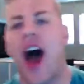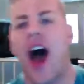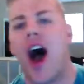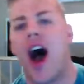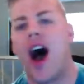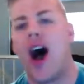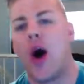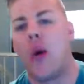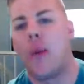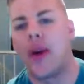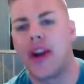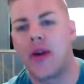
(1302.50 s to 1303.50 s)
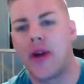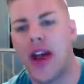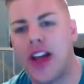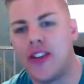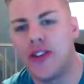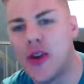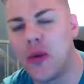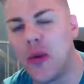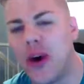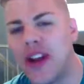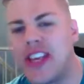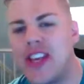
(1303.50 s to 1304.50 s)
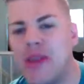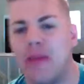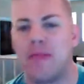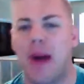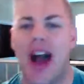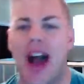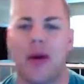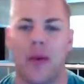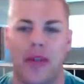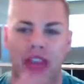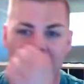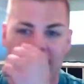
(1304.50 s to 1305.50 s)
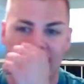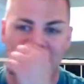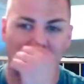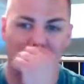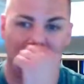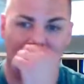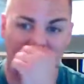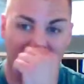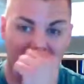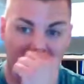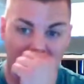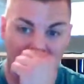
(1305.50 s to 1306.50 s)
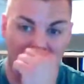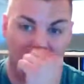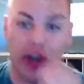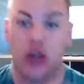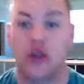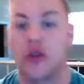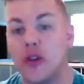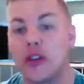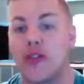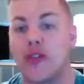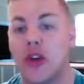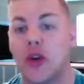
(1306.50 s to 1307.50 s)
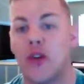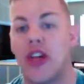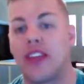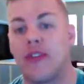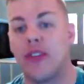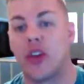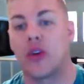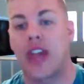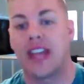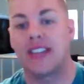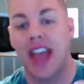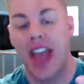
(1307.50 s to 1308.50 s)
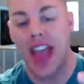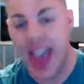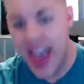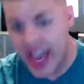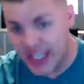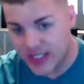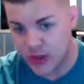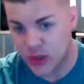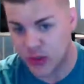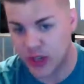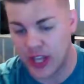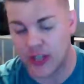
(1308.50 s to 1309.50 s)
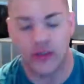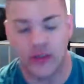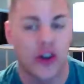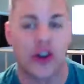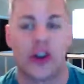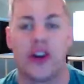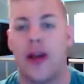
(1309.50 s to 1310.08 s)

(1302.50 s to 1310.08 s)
1 in a red, 2/1 human pilot with haste. Whenever it cruises a vehicle, that vehicle gains haste until the end of turn.